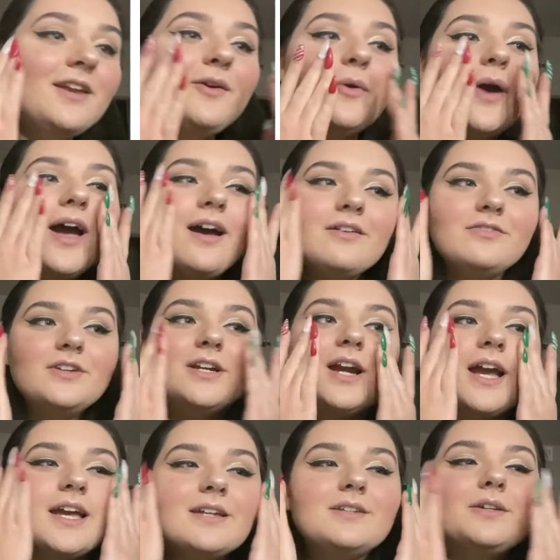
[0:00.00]
after I
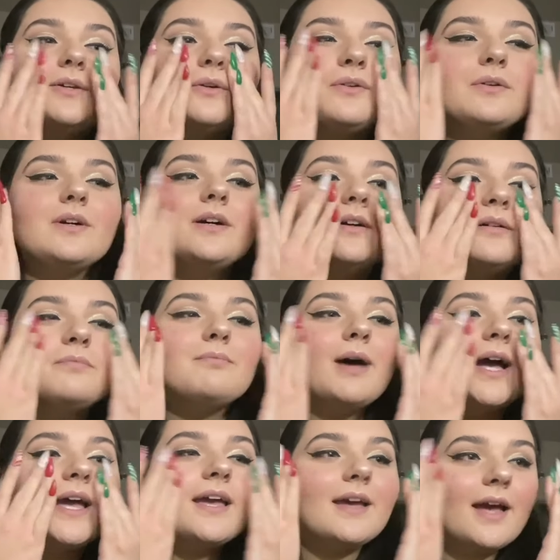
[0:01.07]
do
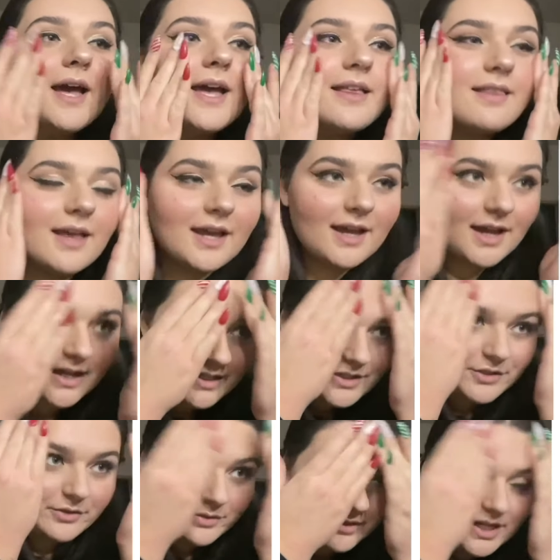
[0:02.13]
my highlight, I
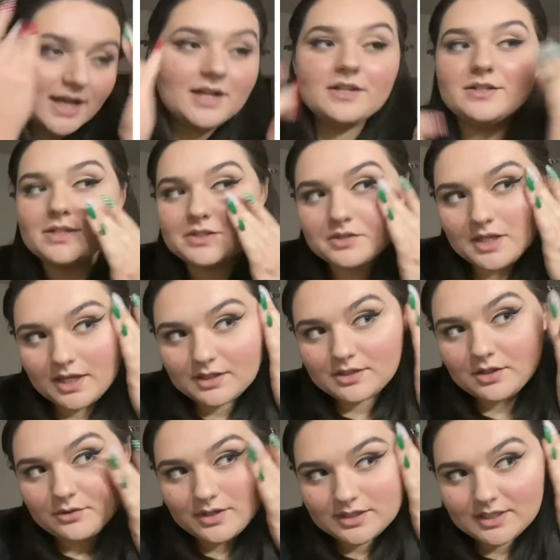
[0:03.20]
do kind of just like tone
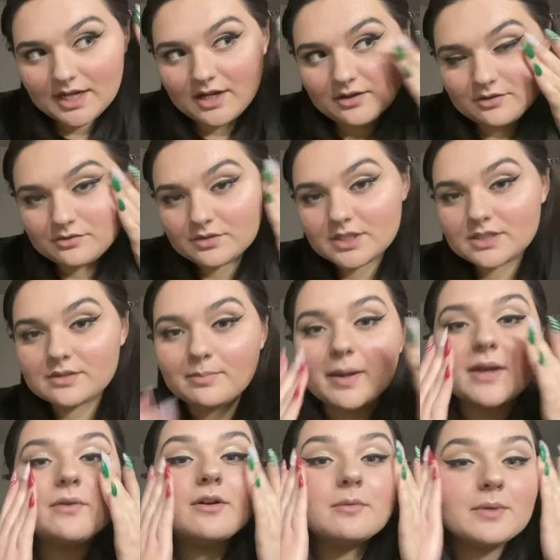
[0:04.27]
it down just by
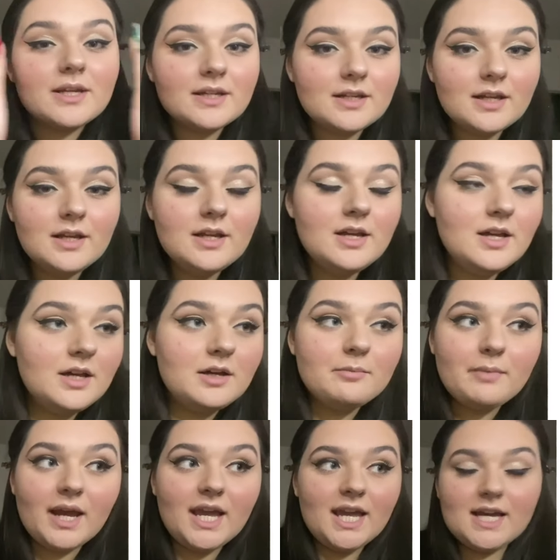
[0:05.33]
rubbing my
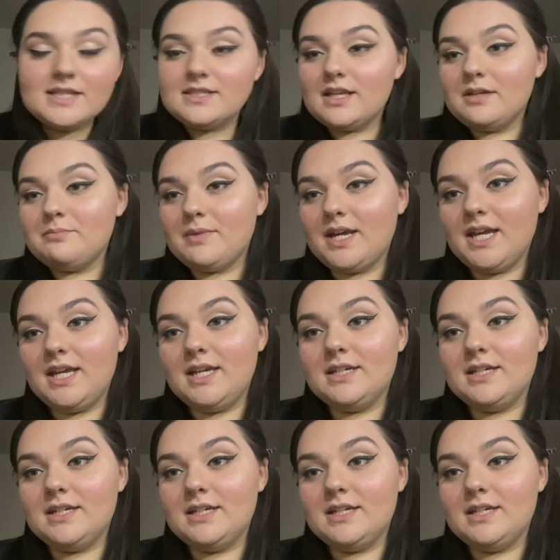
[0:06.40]
hands on my